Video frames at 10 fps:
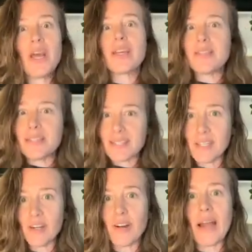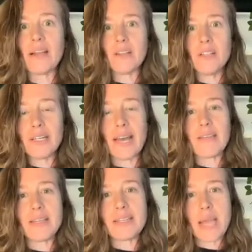consider and look
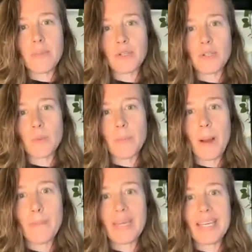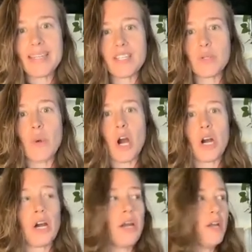at these chemicals we're pumping into
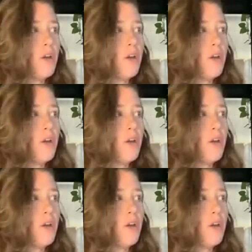our